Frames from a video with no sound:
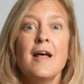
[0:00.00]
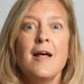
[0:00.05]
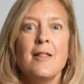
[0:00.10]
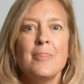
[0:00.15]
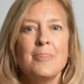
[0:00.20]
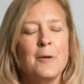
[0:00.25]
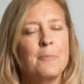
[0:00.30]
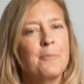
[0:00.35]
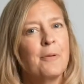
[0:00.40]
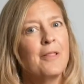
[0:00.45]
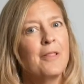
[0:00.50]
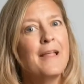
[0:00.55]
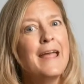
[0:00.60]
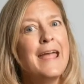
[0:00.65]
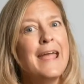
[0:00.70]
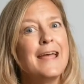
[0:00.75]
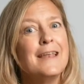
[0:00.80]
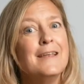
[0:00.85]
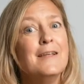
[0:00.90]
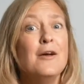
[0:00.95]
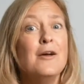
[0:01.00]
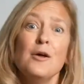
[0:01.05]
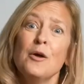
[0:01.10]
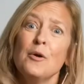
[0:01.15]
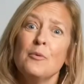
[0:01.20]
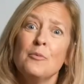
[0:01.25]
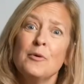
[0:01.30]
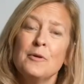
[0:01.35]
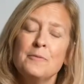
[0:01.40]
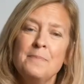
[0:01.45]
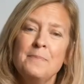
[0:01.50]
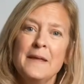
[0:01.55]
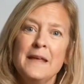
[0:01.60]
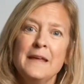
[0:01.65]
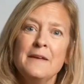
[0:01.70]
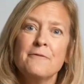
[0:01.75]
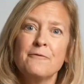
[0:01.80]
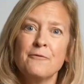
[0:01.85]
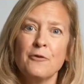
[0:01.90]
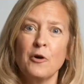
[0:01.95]
The plan would
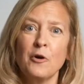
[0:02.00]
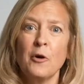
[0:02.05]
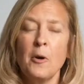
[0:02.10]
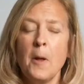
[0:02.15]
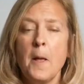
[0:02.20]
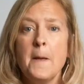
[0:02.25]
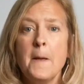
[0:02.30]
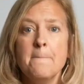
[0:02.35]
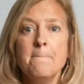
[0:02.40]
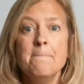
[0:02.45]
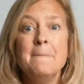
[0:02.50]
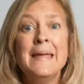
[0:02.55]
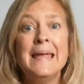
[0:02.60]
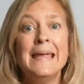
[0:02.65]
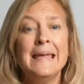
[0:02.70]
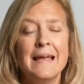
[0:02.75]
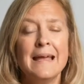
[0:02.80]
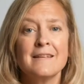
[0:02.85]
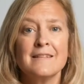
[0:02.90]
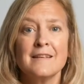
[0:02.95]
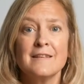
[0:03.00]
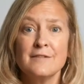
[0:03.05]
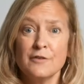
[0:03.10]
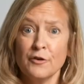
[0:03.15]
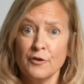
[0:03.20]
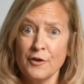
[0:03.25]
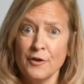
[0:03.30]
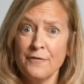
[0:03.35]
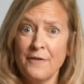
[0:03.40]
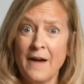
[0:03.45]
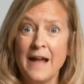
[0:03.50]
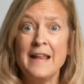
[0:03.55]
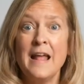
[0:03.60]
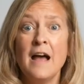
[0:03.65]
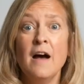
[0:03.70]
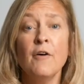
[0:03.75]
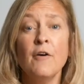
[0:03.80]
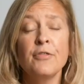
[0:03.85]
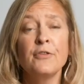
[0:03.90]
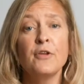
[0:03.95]
be for me as a certified
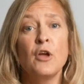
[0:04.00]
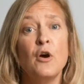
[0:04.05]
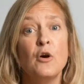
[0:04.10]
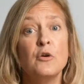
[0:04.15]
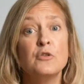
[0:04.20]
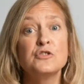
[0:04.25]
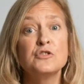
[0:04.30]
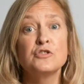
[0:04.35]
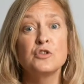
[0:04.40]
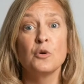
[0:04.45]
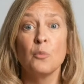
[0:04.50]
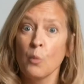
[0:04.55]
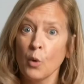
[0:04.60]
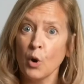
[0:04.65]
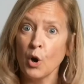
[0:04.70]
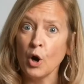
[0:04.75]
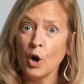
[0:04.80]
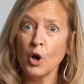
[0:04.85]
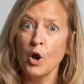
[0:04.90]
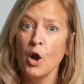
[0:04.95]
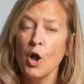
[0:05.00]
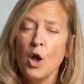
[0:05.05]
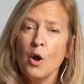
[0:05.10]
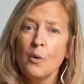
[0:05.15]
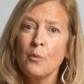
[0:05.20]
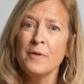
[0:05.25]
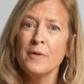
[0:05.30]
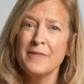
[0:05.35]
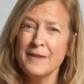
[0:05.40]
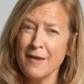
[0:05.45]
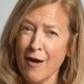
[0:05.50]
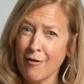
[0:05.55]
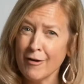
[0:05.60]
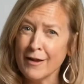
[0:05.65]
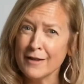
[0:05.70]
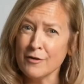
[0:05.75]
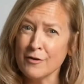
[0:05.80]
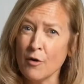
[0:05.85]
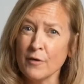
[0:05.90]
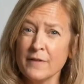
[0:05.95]
health coach to work with young
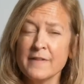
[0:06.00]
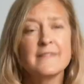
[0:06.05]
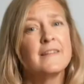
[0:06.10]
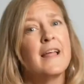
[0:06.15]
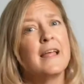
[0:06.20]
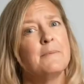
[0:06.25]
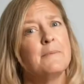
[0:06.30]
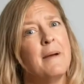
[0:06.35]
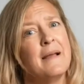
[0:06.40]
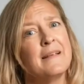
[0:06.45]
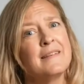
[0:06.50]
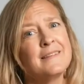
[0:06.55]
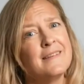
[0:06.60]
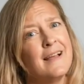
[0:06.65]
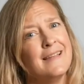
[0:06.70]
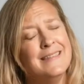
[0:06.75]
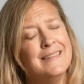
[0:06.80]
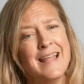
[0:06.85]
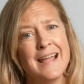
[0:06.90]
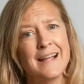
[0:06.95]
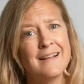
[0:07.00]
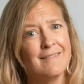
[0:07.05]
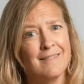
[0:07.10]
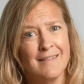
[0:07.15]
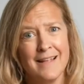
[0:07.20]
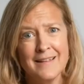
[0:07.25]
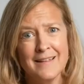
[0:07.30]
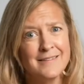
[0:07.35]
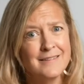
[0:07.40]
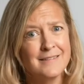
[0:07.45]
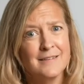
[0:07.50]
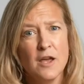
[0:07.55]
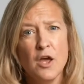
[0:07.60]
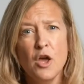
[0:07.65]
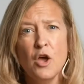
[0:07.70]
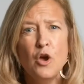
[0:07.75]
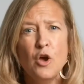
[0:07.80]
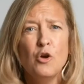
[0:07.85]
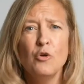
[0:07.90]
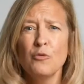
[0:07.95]
adults like my son Nicholas,
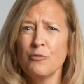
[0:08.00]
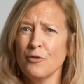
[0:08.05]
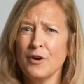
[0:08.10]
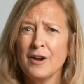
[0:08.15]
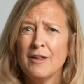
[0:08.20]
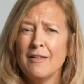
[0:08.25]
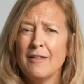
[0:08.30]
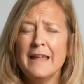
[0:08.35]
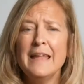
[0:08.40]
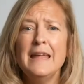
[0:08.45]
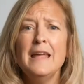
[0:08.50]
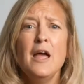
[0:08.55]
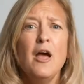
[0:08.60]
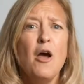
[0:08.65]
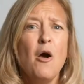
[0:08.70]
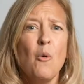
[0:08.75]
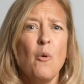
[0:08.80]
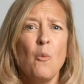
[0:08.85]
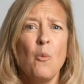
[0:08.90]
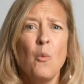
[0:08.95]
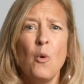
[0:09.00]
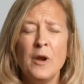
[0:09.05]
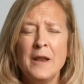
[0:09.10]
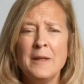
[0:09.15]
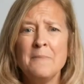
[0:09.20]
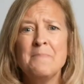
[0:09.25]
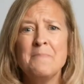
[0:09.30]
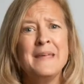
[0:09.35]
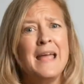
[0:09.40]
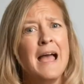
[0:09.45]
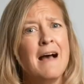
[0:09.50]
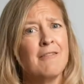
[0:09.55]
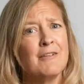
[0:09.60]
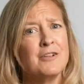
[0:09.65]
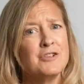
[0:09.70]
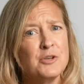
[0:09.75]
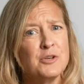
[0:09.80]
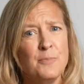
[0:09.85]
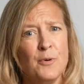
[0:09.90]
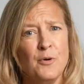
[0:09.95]
who really wouldn't be
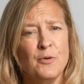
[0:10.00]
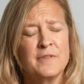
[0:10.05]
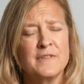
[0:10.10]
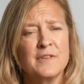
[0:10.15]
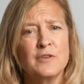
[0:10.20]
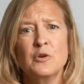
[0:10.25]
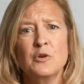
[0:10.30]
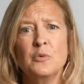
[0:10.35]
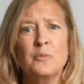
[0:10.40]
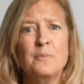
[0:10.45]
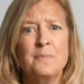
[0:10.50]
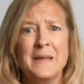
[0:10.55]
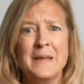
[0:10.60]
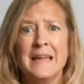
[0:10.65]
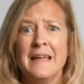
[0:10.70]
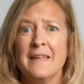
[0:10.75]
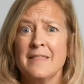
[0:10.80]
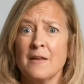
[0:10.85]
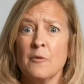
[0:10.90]
eligible to be in the